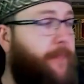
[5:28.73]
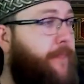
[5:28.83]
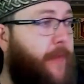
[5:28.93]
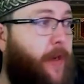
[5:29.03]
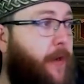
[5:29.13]

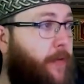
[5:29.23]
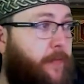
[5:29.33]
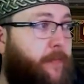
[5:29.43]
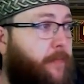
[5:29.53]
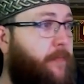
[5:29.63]
you know,
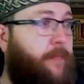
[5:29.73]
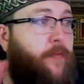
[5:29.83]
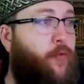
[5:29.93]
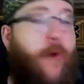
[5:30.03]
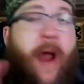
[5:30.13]

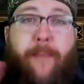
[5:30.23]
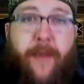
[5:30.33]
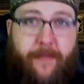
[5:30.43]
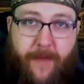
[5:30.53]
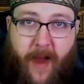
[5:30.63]

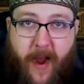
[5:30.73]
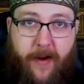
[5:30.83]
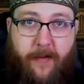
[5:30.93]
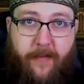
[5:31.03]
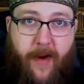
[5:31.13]
rapid
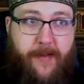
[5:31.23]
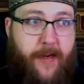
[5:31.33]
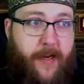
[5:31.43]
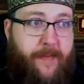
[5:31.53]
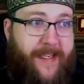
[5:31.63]
fire, right? They're
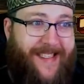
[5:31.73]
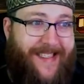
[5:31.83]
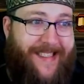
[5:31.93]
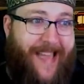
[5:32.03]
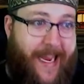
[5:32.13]
going to be
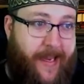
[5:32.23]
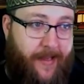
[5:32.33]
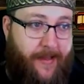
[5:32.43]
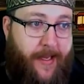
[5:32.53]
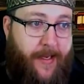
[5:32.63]

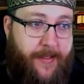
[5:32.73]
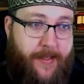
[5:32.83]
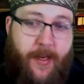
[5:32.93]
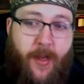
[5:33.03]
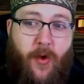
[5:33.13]
slaying
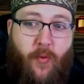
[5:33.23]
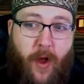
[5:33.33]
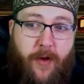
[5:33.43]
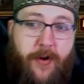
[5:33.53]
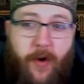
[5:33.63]
things
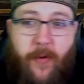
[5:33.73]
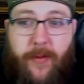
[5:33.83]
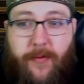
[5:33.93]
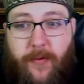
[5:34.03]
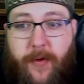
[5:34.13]
while you're
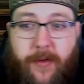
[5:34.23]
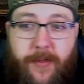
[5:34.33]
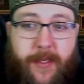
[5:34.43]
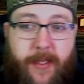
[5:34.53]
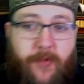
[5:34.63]
going through. And
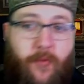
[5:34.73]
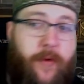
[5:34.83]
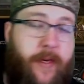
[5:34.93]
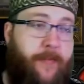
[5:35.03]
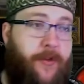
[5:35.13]
you'll see this when
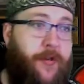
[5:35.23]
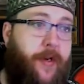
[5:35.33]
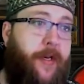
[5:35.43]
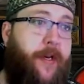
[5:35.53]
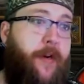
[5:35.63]
we
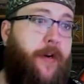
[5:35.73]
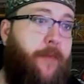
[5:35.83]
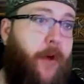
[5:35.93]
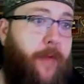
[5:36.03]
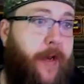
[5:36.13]
demonstrate it here in a
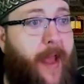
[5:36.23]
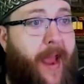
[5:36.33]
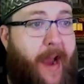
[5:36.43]
moment.